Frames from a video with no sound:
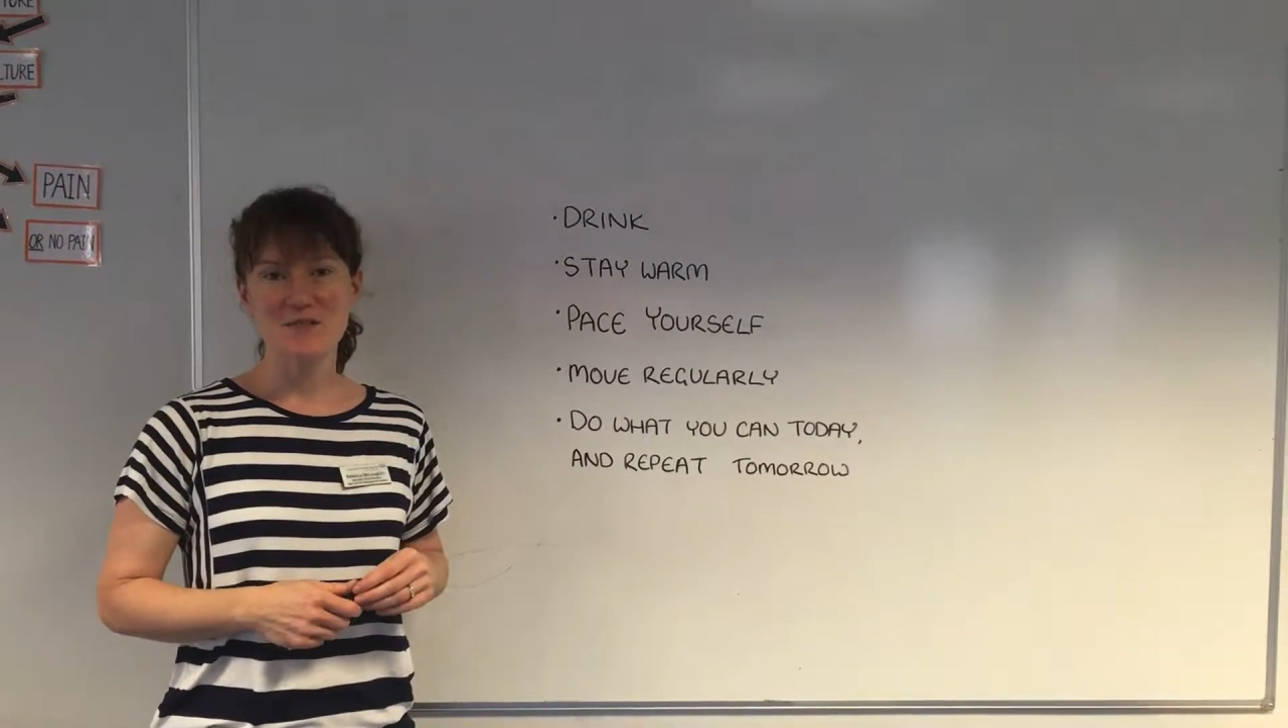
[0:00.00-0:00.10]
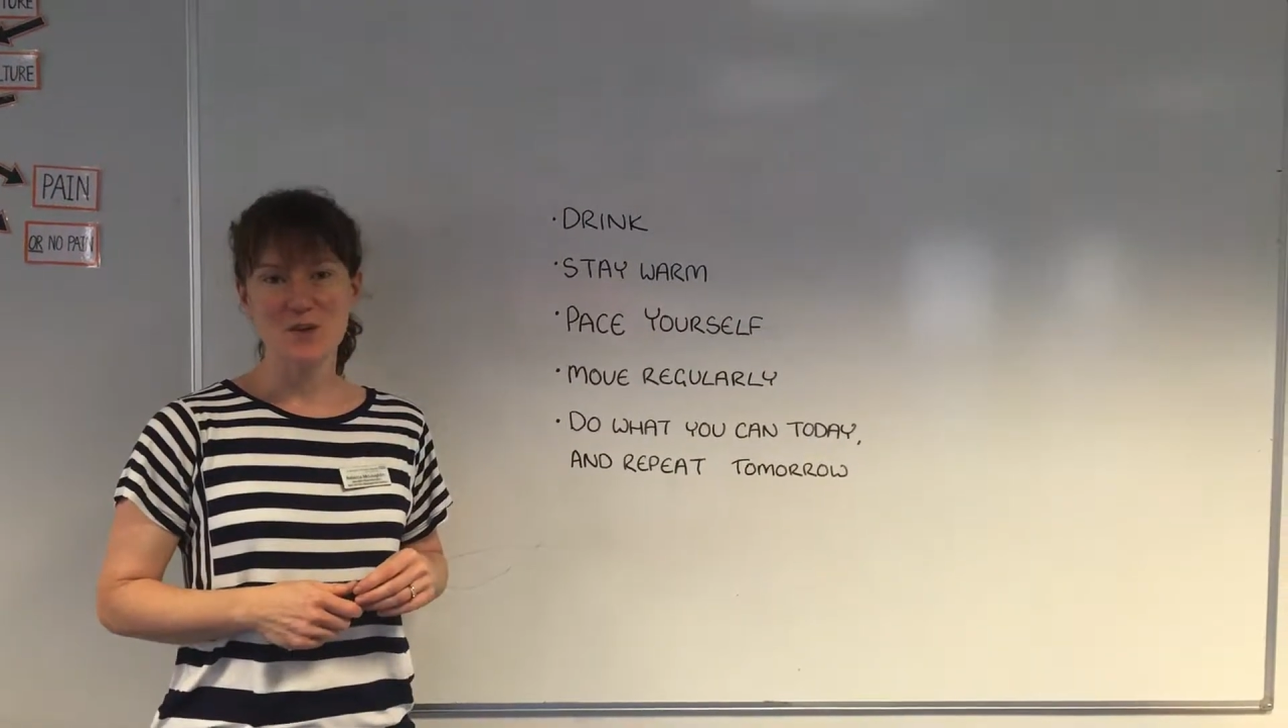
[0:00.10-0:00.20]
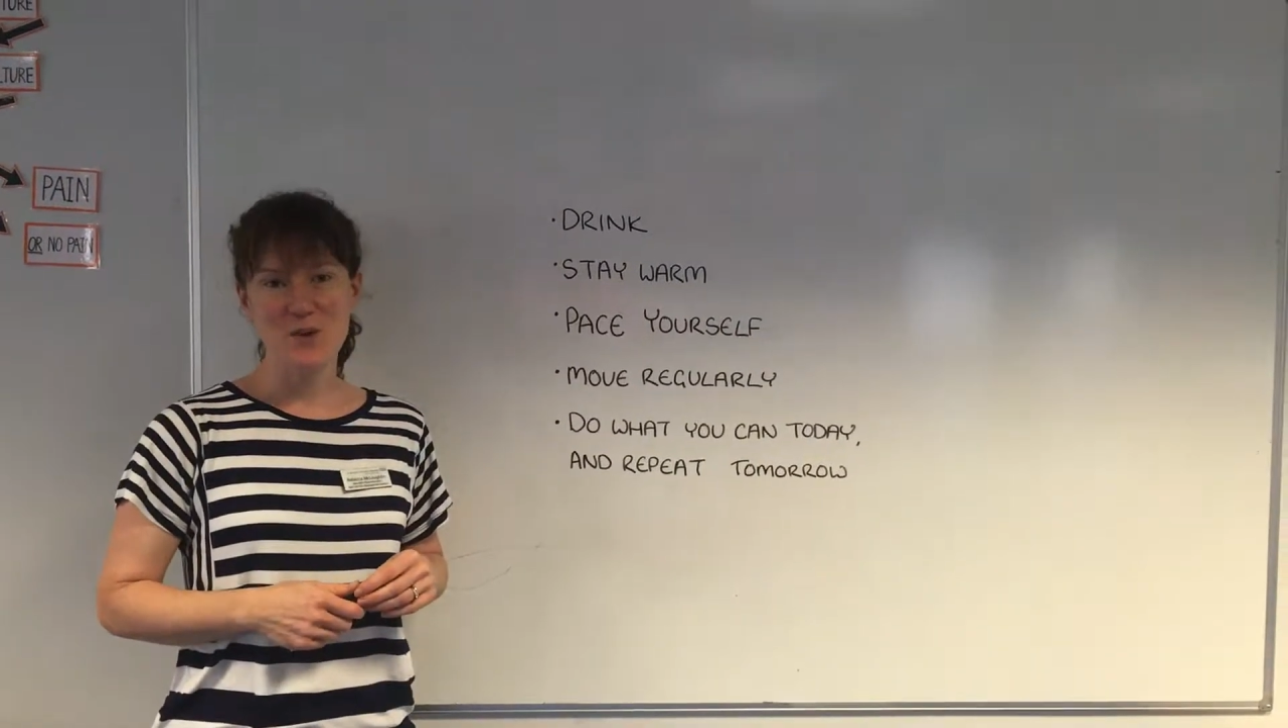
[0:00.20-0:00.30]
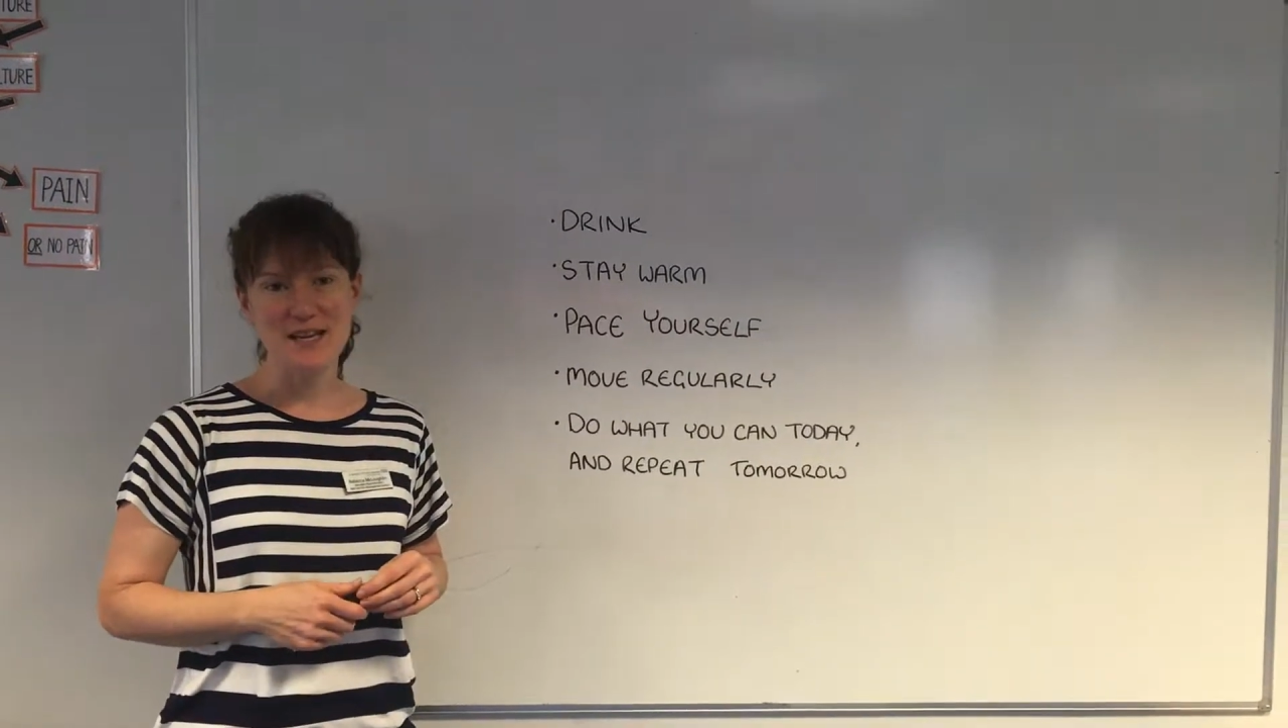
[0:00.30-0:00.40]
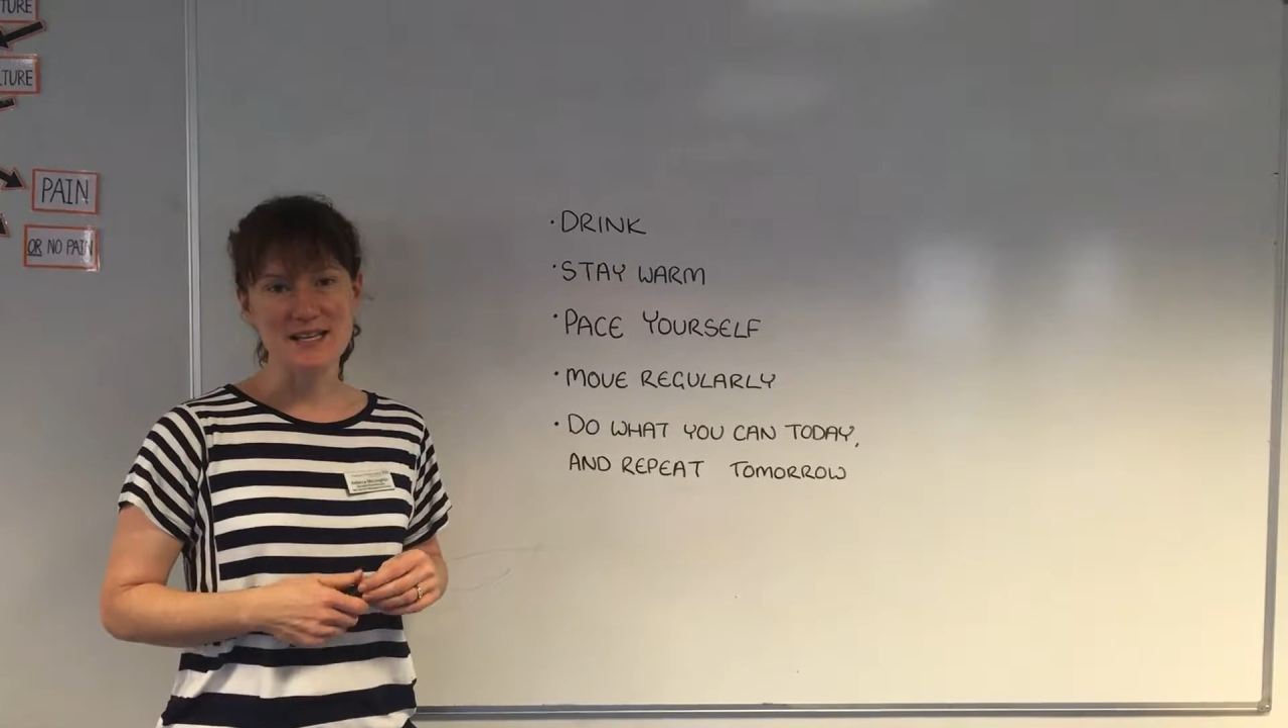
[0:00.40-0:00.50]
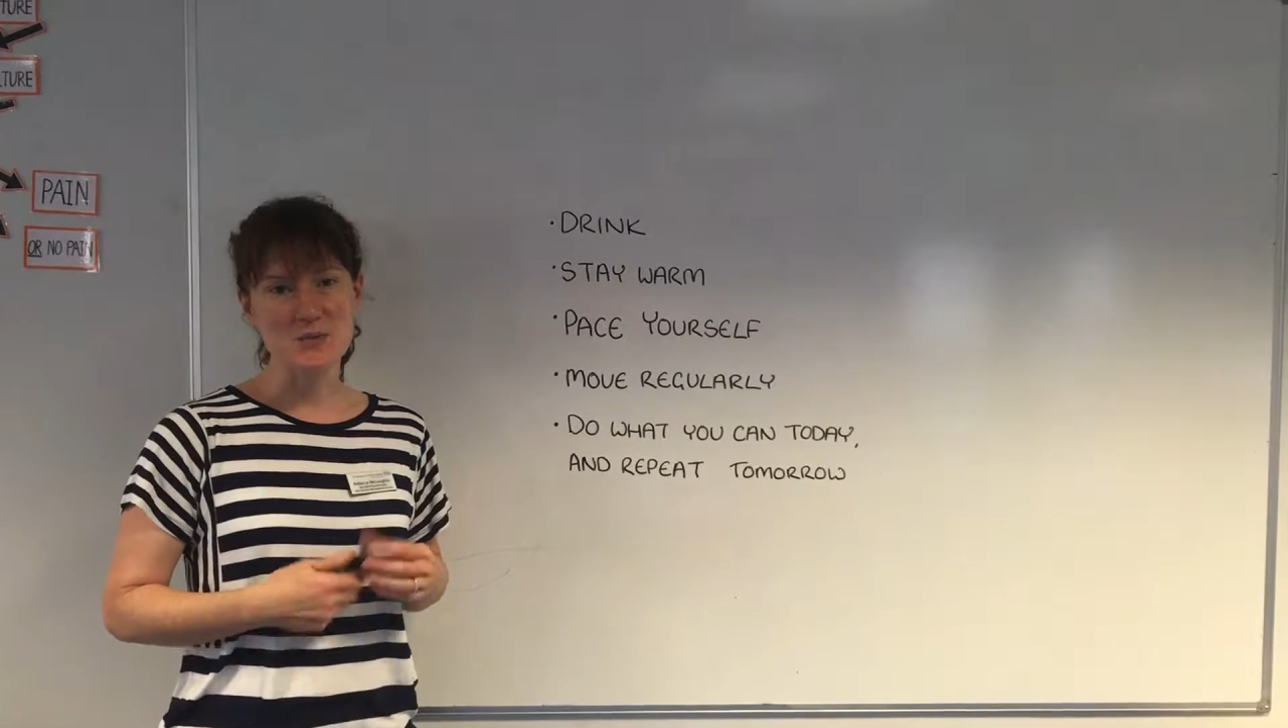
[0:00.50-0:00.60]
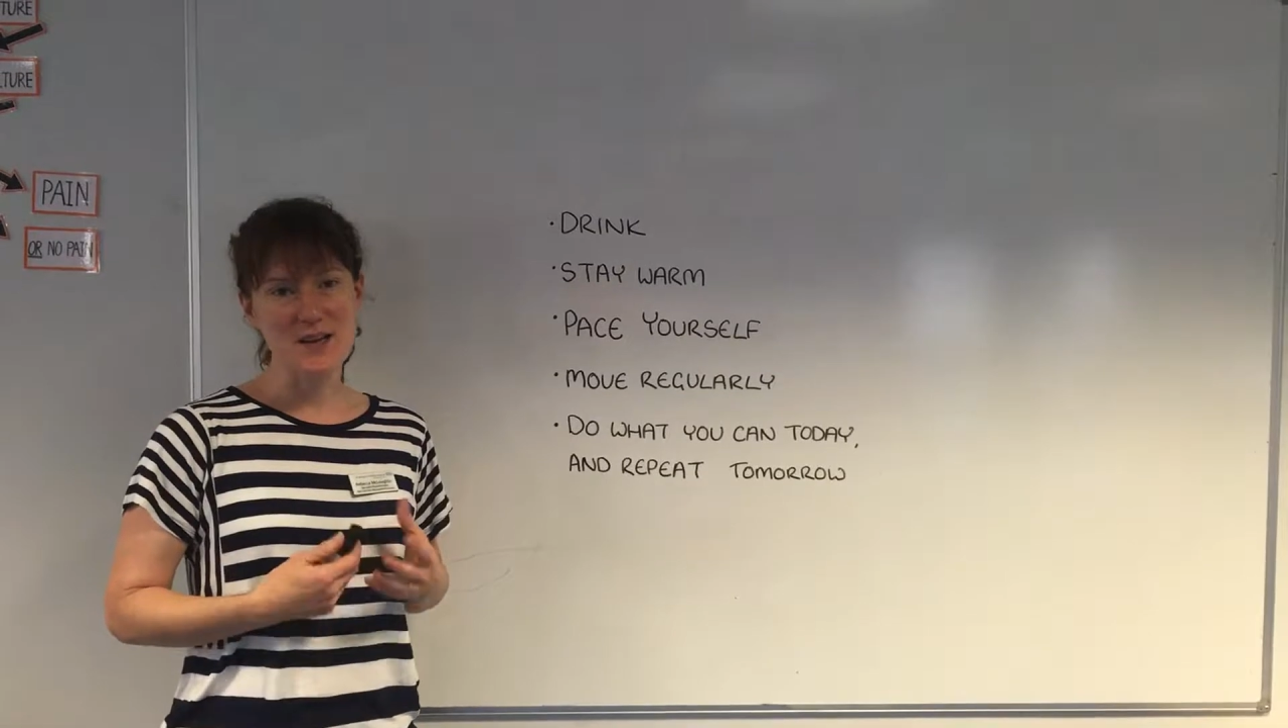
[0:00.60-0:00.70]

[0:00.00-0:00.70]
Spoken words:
few weeks,